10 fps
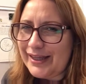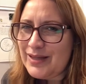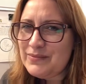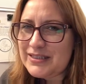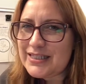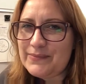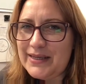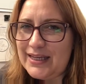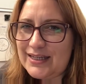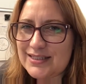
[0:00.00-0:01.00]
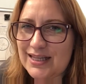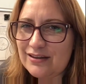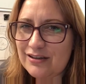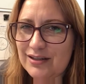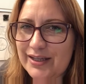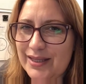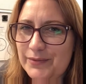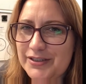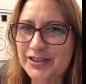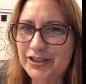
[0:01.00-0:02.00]
Emma to me. Does that look like
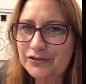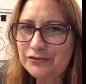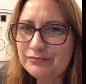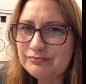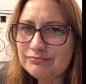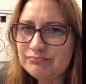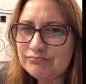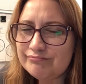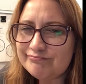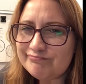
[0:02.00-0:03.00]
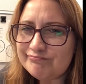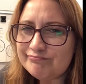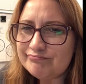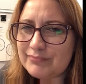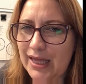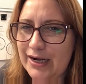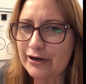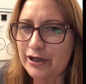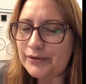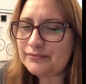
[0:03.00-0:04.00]
Emma to you? I don't
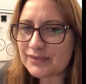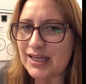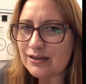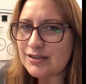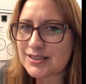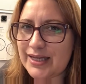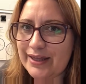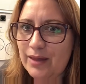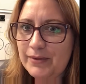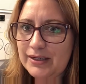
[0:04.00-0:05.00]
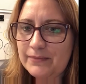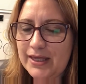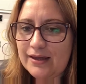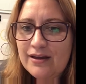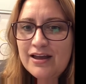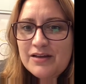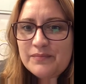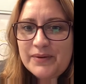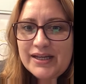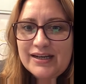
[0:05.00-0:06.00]
know, kind of looks like Emma to me,
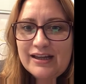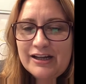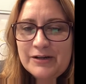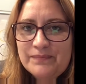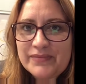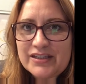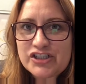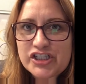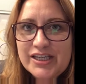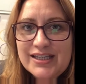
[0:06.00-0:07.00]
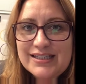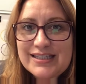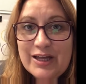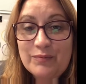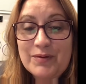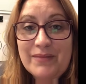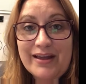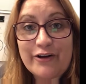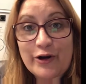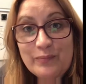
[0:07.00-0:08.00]
but she is helping
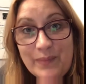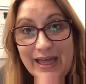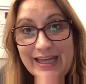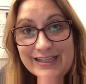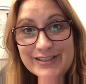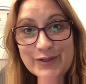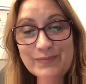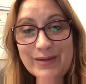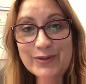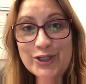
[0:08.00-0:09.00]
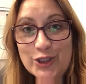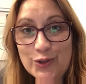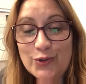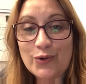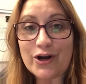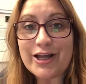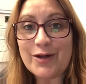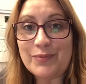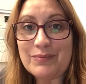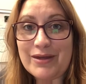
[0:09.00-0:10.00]
make her bed. So maybe you are
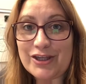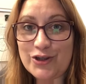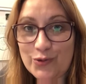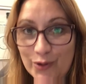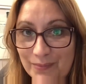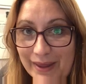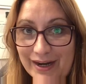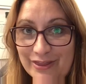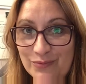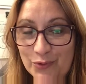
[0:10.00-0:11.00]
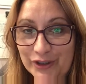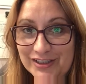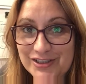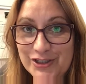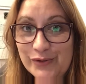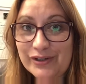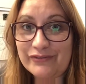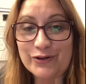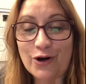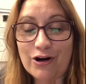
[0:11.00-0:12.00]
helping make your bed in the morning too, and
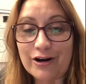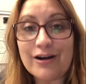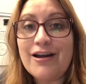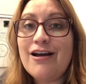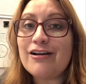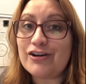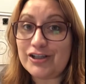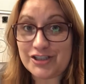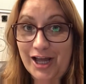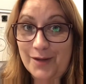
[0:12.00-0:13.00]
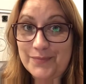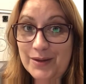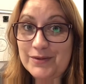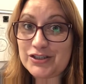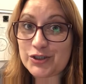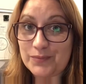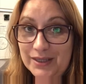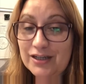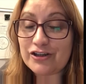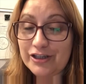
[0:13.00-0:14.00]
if you are, good job. That means you're
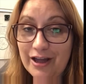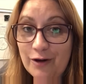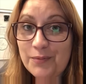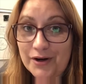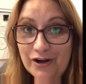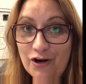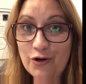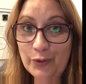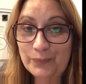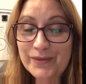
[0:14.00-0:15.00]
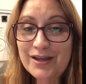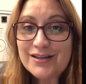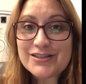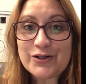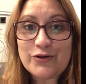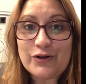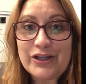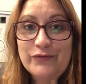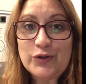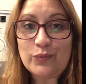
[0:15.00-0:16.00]
being a good helper at home. So
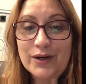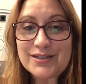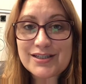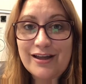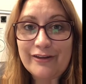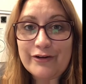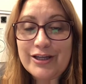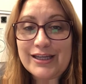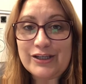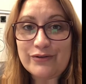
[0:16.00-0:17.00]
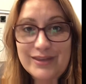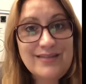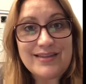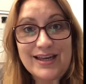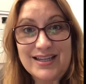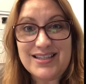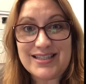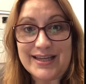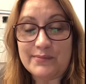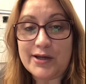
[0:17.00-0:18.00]
if you want to color it and you think that is
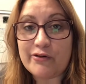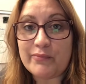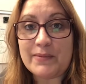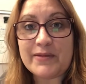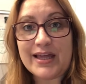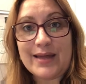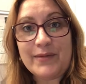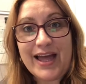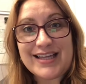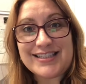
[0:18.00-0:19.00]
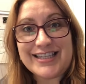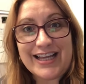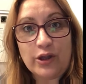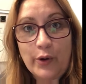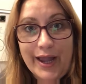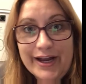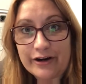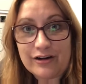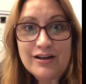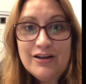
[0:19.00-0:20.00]
Emma, remember that Emma has yellow
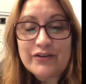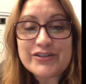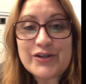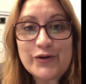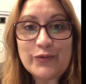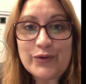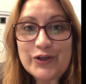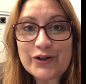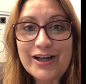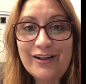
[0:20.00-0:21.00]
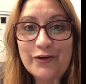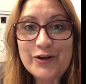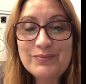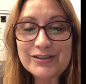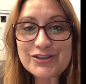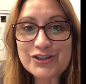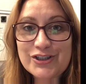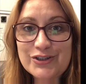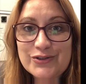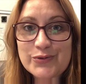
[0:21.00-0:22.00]
hair. So when you're coloring, make sure
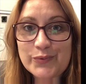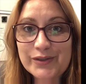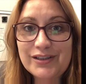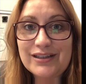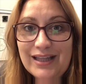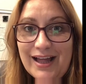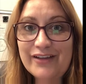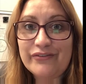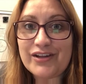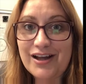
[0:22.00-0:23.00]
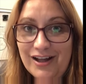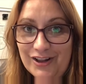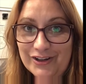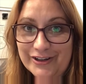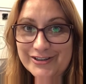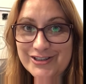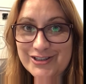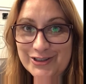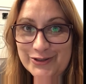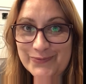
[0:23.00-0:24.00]
you use real life colors
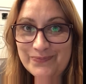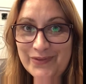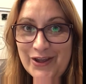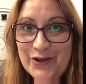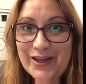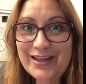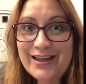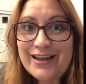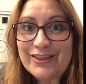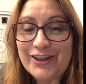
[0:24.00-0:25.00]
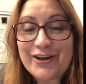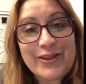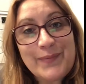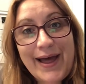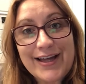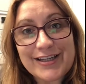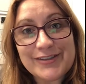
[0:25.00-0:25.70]
too. Okay, look on the back.